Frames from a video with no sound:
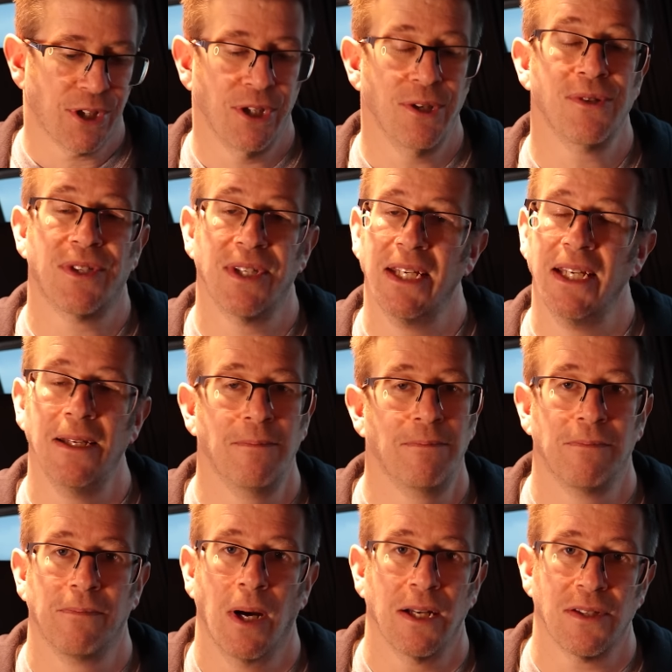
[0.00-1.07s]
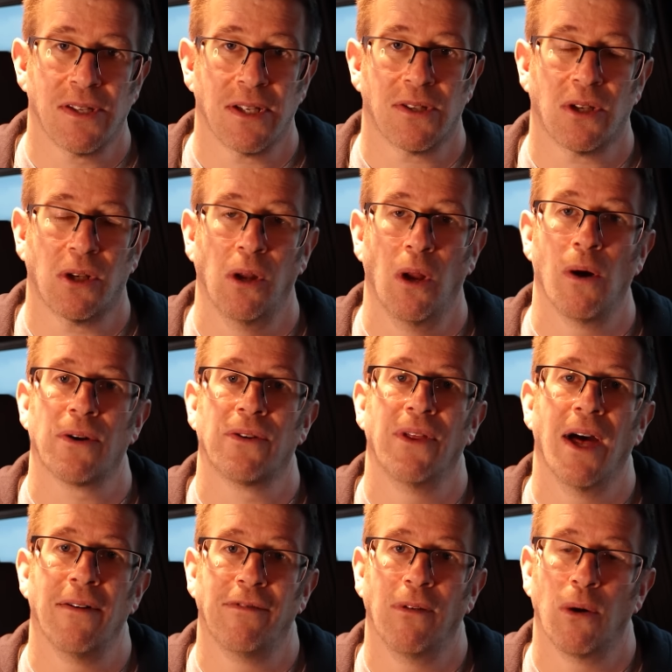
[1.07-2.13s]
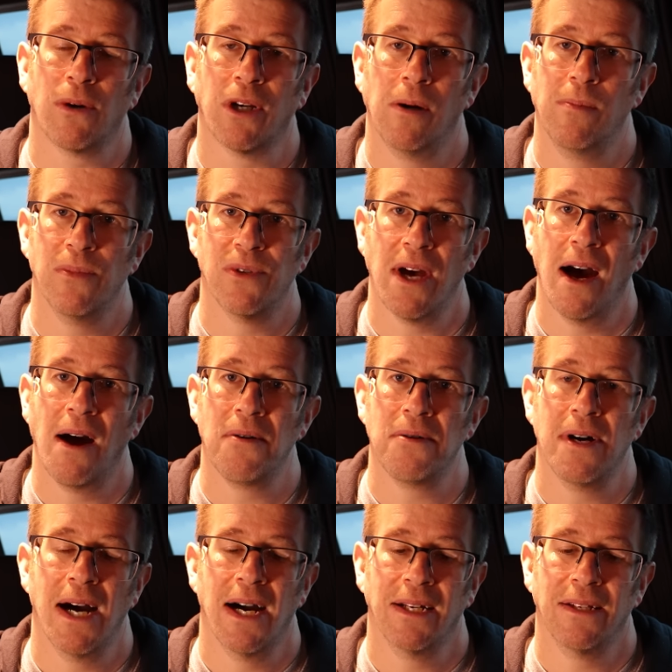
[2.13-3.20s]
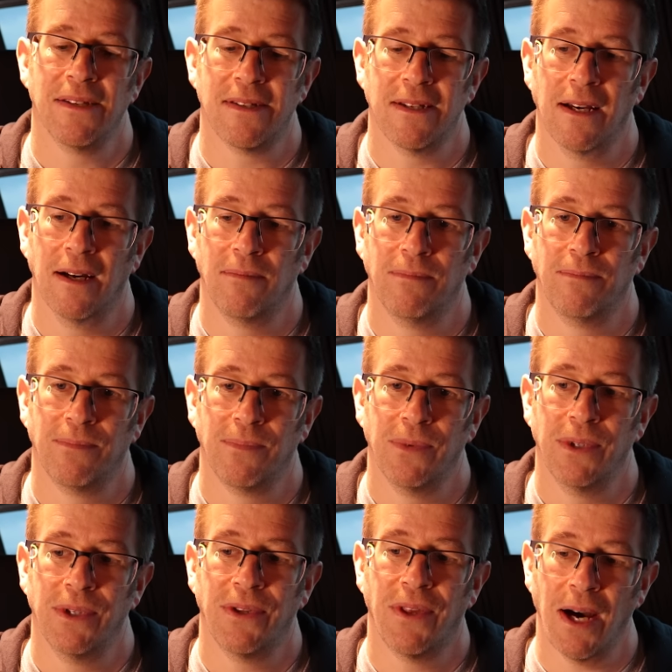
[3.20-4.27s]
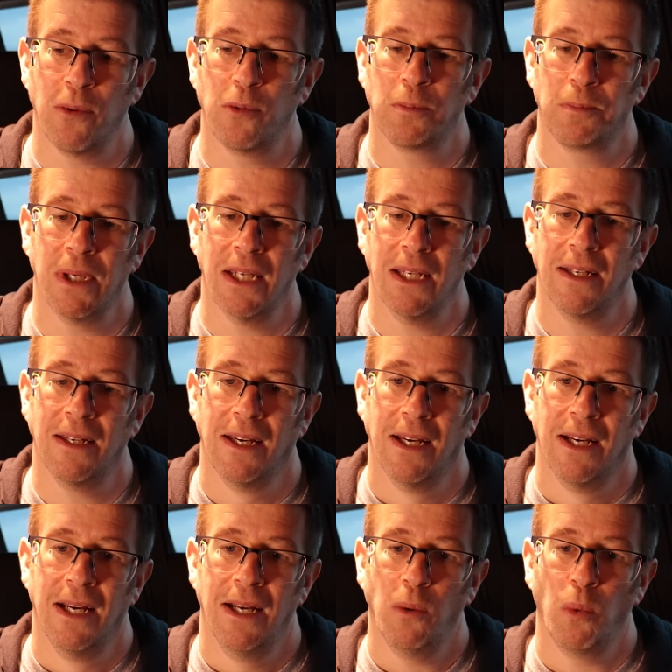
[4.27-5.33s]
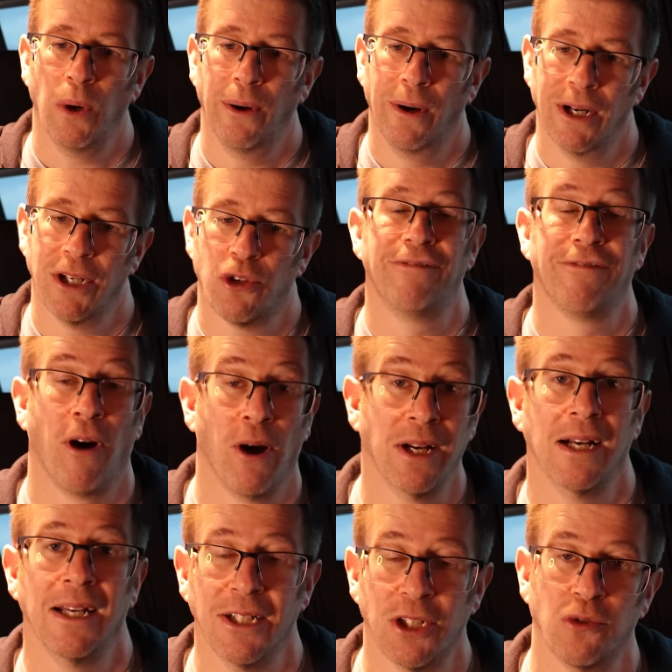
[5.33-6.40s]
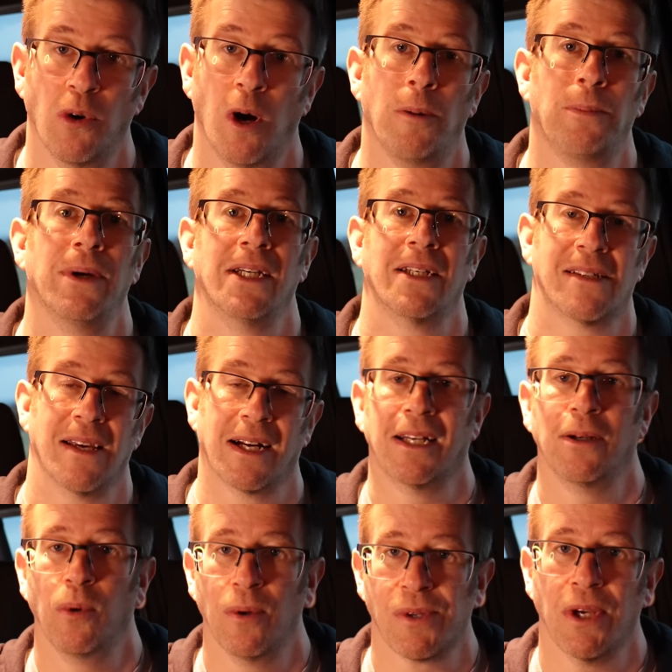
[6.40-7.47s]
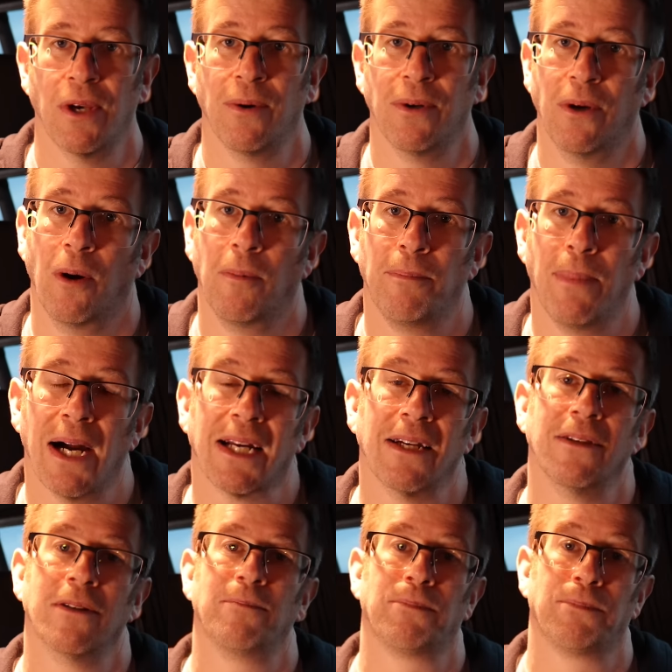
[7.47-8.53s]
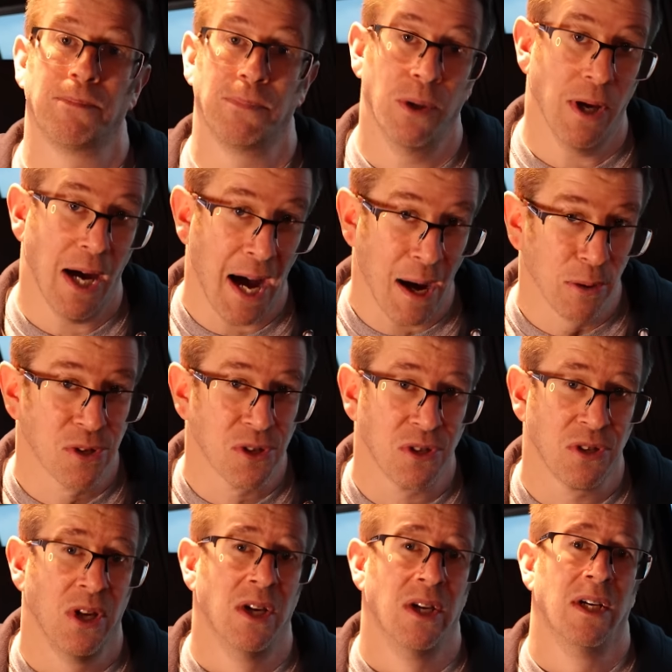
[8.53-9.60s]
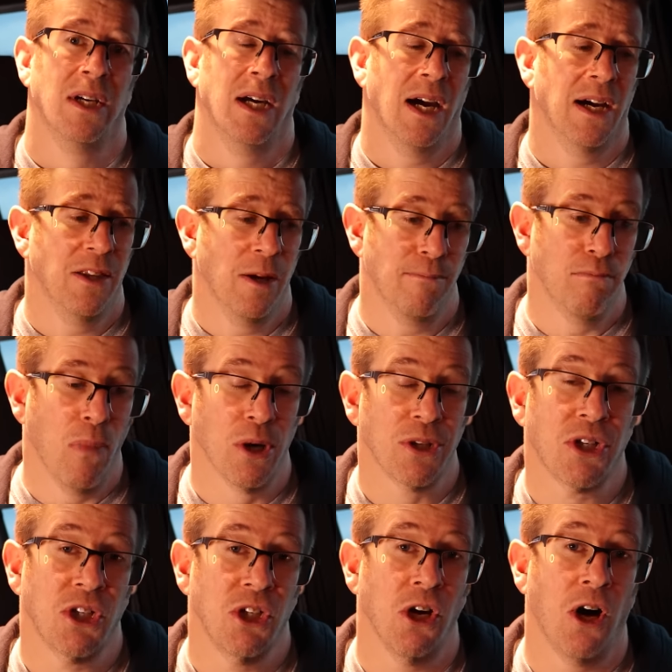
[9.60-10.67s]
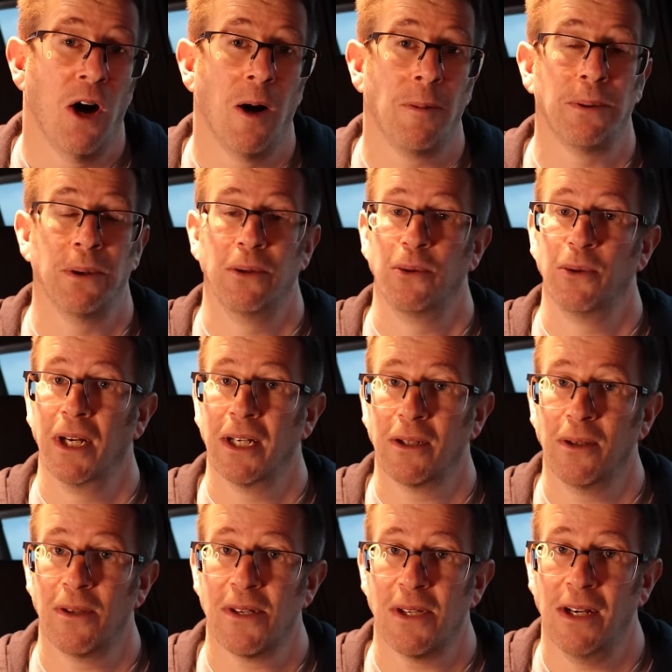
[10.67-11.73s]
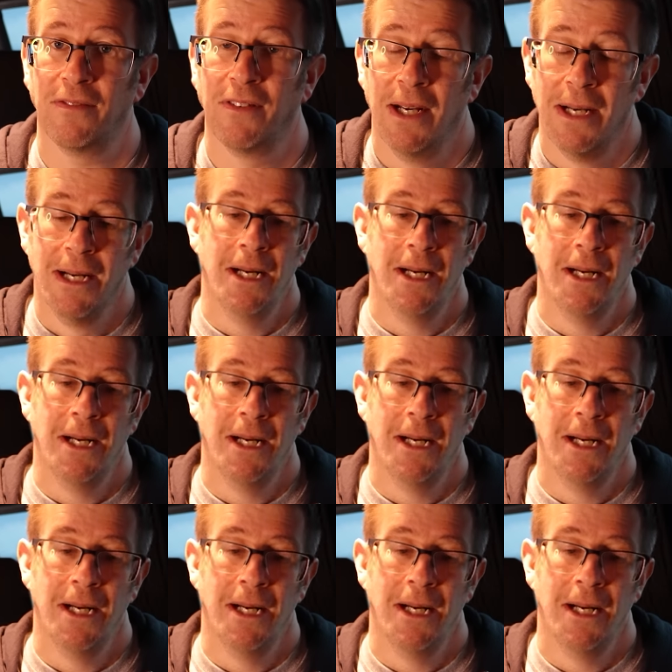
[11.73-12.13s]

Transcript: Tuesday, about 6 o'clock, that vlog comes out, and that will be where I'd finally drop exactly what's going on back at the house and the mod shop and all that good stuff.